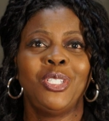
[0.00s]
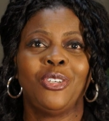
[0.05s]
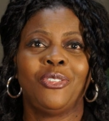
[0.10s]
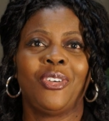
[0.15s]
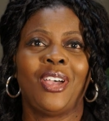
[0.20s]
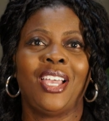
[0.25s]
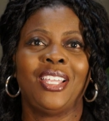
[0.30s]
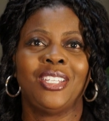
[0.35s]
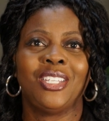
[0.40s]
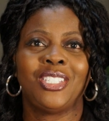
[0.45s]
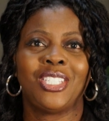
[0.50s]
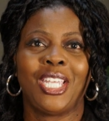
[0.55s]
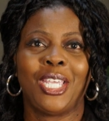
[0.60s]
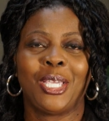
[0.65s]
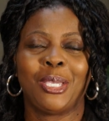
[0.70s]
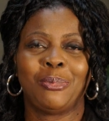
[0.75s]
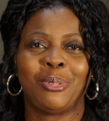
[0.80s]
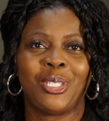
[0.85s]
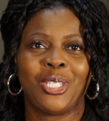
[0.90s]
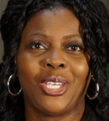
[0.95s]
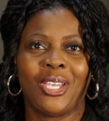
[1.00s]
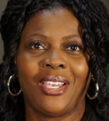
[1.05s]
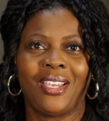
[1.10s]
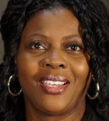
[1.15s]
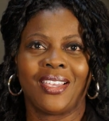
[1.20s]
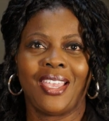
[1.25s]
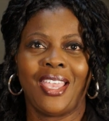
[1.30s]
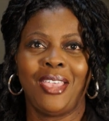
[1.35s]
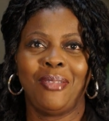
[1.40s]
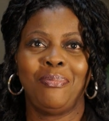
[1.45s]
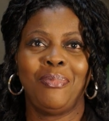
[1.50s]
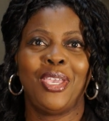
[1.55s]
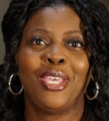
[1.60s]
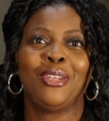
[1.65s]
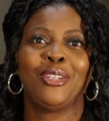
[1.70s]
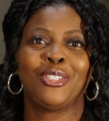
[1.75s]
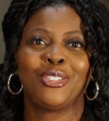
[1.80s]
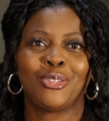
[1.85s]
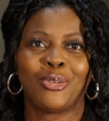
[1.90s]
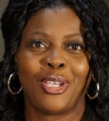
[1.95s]
Chavonda Jacobs Young,
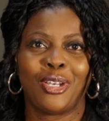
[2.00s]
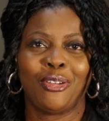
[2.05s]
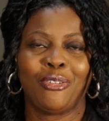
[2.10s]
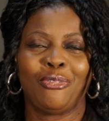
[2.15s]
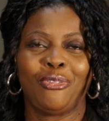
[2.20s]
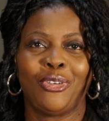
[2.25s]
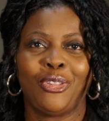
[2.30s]
Administrator